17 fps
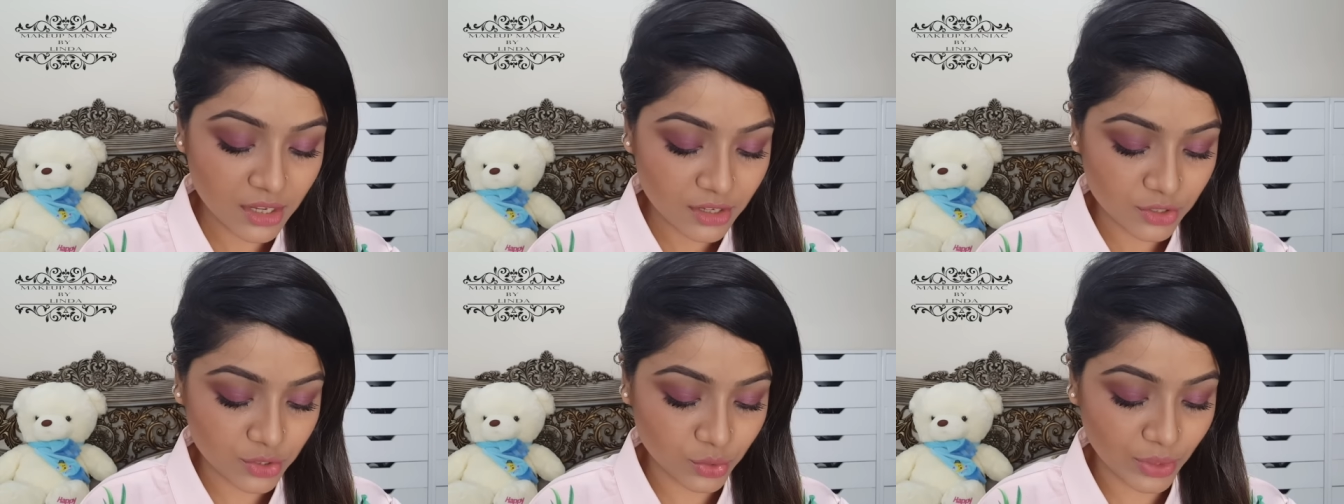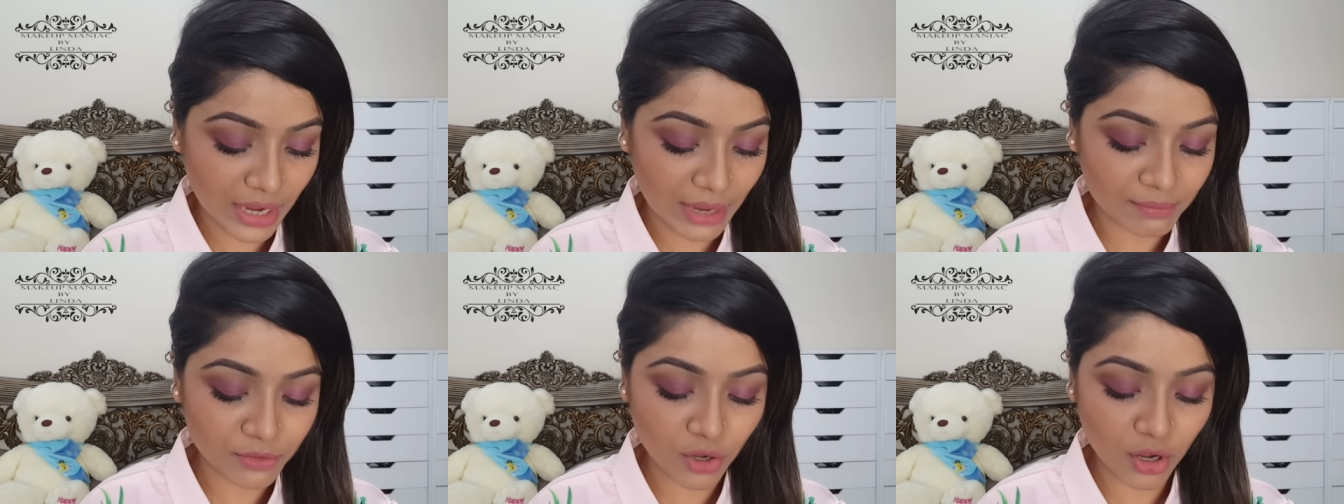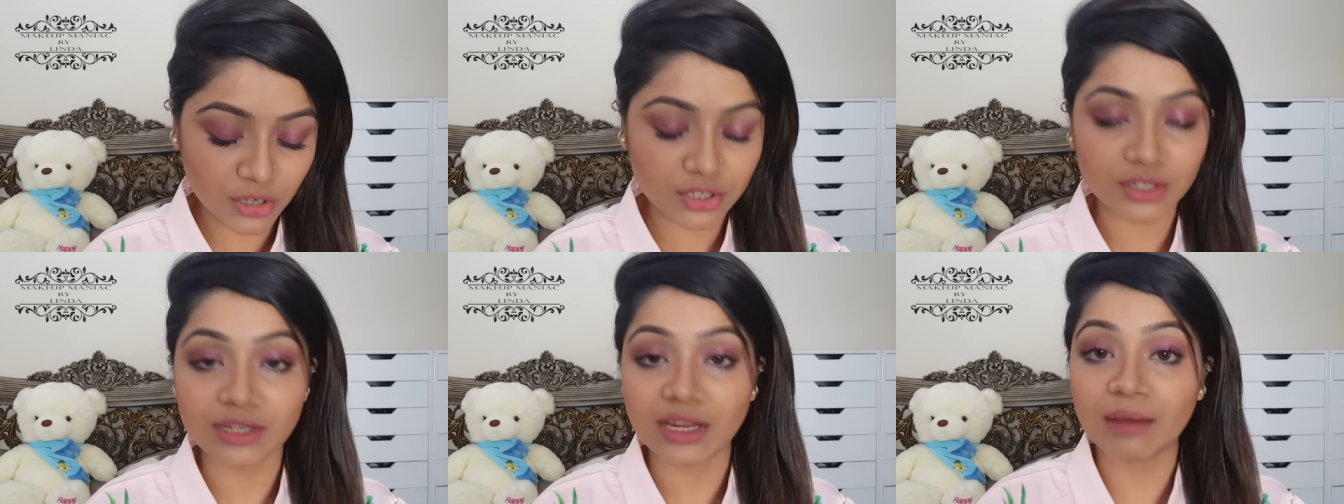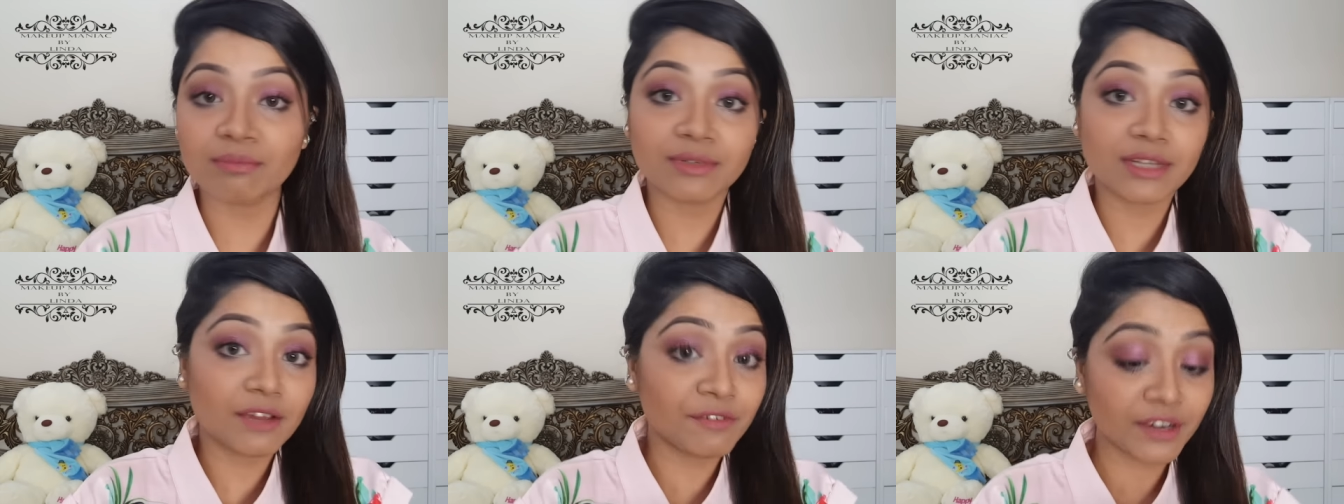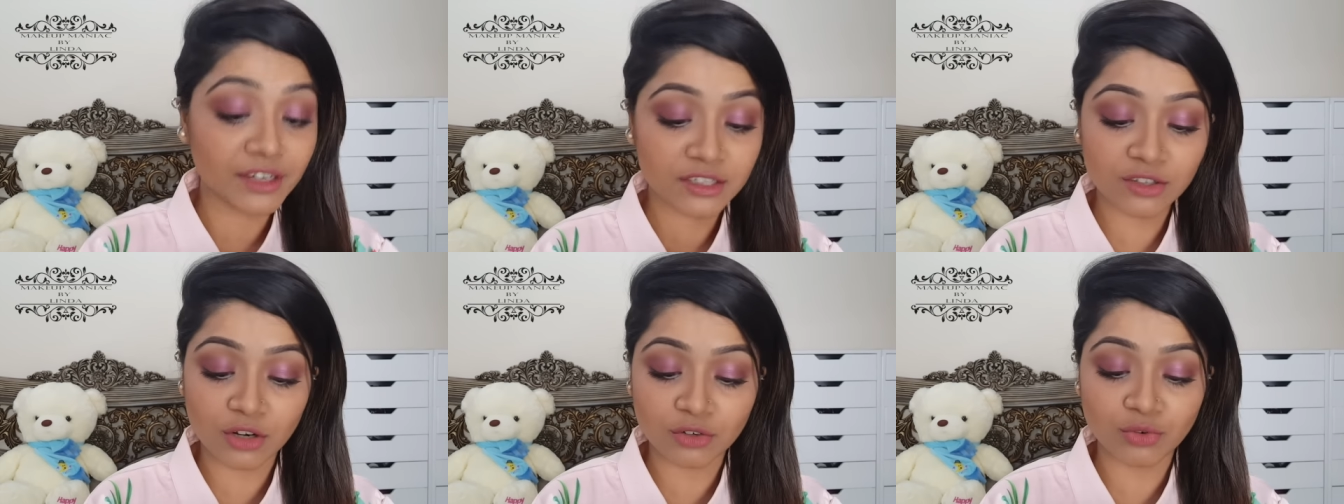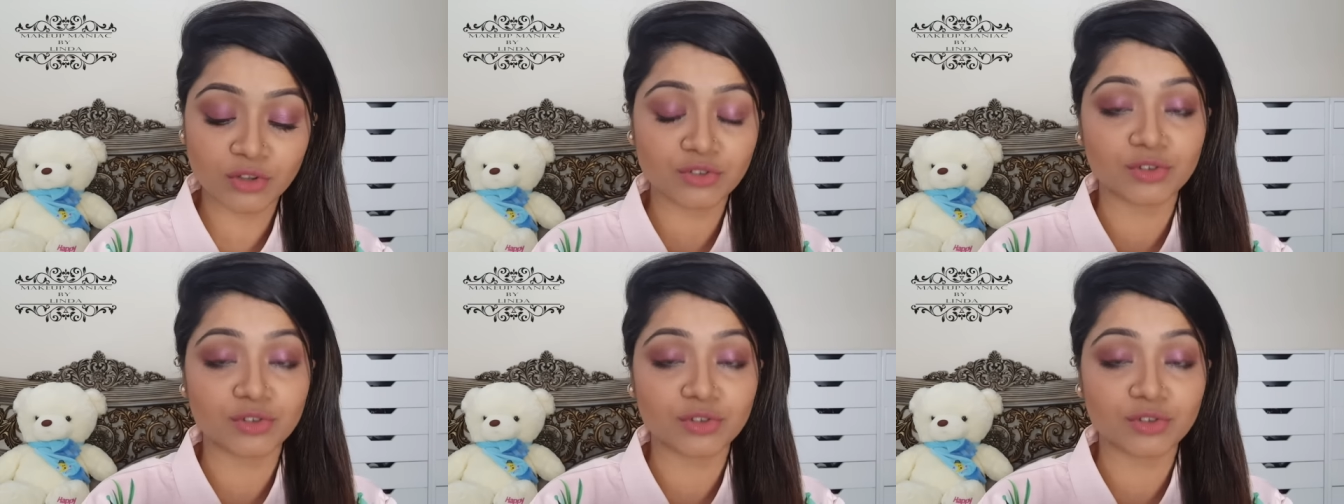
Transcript: so I'm not I'm definitely not going